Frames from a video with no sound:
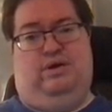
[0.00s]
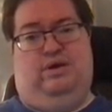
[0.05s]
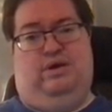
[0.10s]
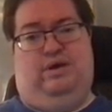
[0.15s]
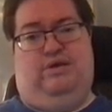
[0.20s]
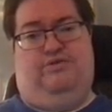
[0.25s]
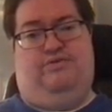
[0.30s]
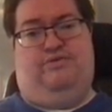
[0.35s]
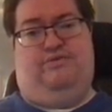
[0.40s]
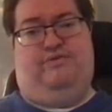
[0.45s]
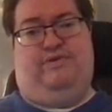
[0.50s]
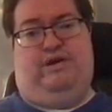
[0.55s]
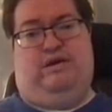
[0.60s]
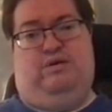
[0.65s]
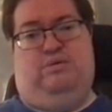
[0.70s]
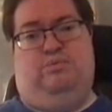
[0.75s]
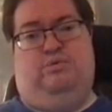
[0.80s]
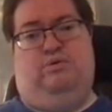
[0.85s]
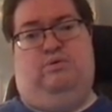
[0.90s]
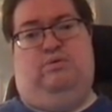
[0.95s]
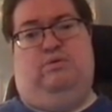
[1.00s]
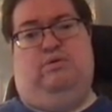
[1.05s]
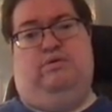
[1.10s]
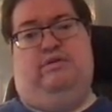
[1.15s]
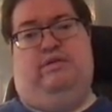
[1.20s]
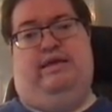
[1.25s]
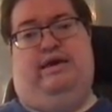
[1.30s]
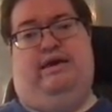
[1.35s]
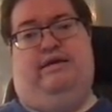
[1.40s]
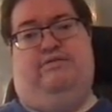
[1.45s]
It's a variable
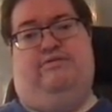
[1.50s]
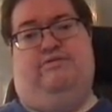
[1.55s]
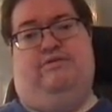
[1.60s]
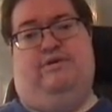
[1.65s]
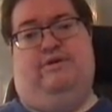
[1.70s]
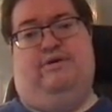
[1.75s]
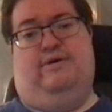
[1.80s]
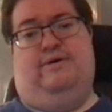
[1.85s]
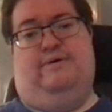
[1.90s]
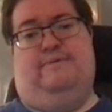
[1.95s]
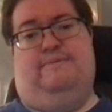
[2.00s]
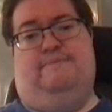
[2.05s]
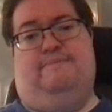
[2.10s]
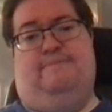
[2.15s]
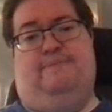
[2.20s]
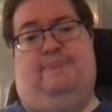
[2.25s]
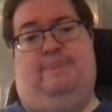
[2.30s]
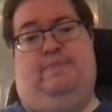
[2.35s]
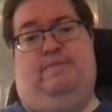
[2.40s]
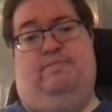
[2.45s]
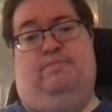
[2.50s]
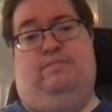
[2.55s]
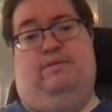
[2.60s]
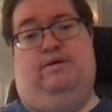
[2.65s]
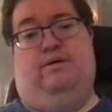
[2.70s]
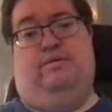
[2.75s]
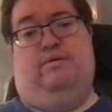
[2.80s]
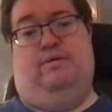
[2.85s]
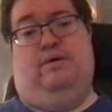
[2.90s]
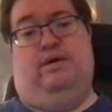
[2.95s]
that
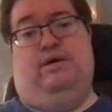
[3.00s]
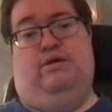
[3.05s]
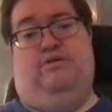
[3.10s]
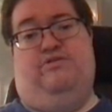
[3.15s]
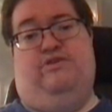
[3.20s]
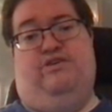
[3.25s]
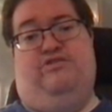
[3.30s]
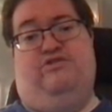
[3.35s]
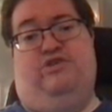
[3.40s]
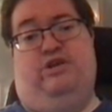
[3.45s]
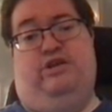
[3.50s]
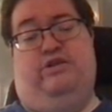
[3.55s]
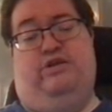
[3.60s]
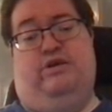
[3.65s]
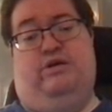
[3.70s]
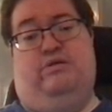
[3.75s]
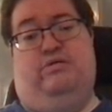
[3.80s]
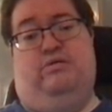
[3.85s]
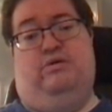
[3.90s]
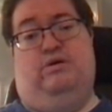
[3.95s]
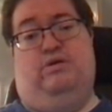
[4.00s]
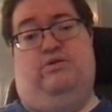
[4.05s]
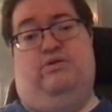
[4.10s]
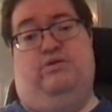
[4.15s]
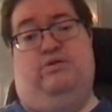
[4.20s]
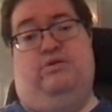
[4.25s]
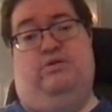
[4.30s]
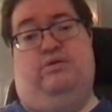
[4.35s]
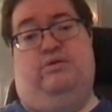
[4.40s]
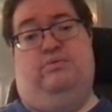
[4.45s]
is actually the
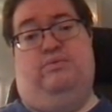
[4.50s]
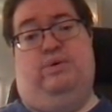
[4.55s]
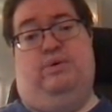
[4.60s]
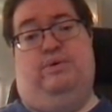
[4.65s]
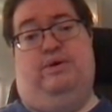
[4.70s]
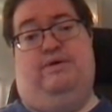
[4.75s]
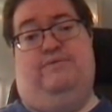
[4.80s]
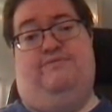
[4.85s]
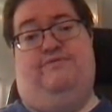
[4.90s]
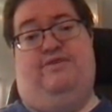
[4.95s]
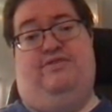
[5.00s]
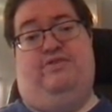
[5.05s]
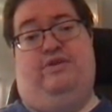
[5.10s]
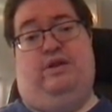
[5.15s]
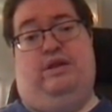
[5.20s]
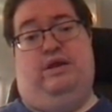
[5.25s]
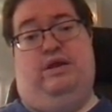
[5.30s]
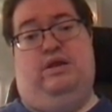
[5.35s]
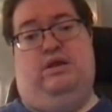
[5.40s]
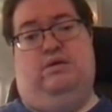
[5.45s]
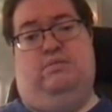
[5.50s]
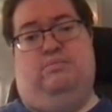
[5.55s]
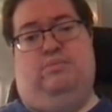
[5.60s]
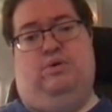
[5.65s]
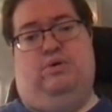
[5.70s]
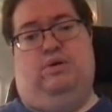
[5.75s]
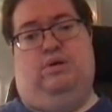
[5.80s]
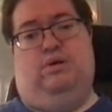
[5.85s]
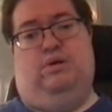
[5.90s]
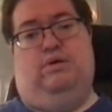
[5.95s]
where we can fit the linear
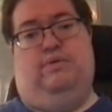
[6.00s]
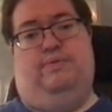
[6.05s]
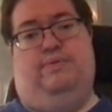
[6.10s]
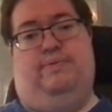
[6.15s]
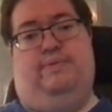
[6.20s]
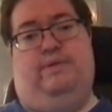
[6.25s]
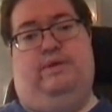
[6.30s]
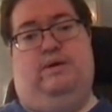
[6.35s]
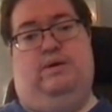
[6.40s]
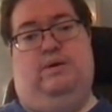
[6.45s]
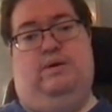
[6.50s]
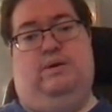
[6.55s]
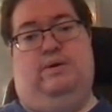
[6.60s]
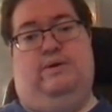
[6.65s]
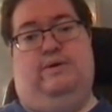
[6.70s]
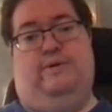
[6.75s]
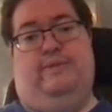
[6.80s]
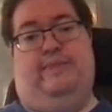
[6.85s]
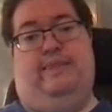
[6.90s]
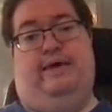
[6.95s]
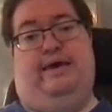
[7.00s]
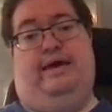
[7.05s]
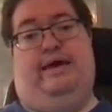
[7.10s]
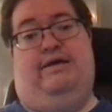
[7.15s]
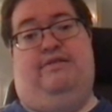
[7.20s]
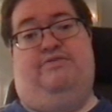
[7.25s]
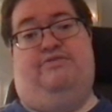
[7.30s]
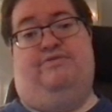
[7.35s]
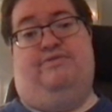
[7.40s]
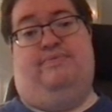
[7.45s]
model on,
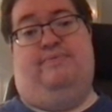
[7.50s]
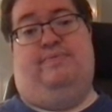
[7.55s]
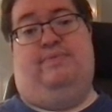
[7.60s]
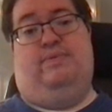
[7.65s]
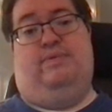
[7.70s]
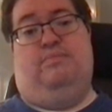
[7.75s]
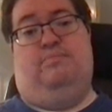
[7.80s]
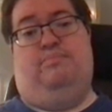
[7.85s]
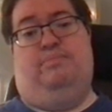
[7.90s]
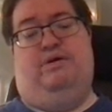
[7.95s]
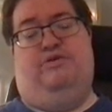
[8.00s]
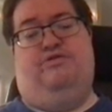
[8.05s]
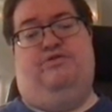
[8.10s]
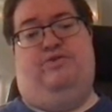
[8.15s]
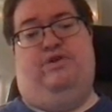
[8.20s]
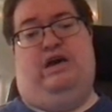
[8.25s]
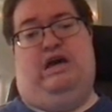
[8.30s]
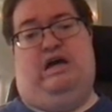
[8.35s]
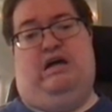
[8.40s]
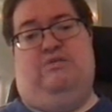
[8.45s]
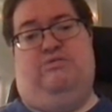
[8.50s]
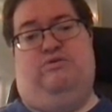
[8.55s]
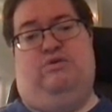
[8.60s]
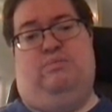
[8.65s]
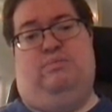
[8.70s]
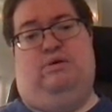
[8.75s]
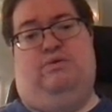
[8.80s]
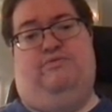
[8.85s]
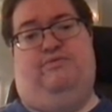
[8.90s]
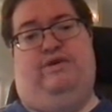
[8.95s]
and based on the outcome
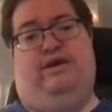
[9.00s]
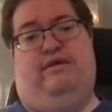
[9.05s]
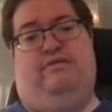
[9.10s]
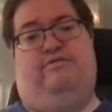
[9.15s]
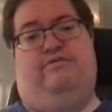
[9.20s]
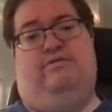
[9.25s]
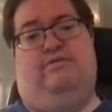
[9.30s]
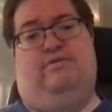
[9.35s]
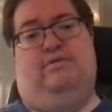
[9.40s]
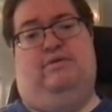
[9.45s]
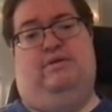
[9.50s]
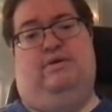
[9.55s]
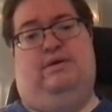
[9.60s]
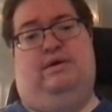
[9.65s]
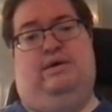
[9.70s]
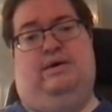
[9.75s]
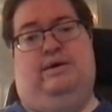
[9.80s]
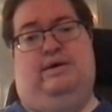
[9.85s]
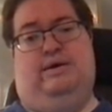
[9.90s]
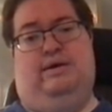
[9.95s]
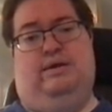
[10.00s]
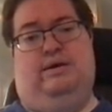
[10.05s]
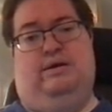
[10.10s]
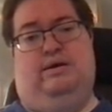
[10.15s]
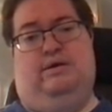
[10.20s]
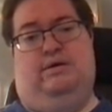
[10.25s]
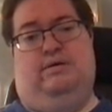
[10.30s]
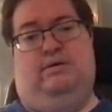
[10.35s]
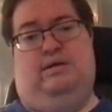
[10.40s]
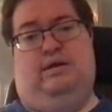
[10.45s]
of that
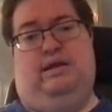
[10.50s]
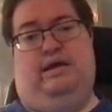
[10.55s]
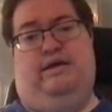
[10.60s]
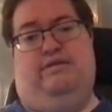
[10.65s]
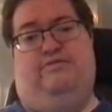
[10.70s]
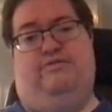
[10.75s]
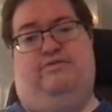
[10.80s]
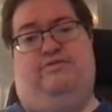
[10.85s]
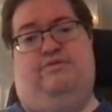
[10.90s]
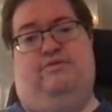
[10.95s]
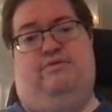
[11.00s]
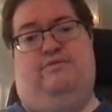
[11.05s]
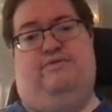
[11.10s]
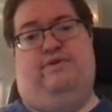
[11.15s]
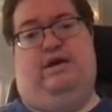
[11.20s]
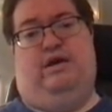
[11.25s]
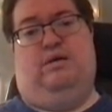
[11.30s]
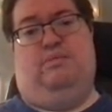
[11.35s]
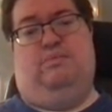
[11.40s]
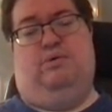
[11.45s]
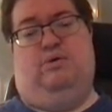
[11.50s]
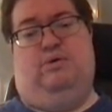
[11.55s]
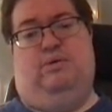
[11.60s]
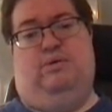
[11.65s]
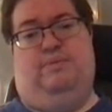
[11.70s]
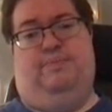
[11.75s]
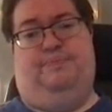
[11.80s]
latent variable,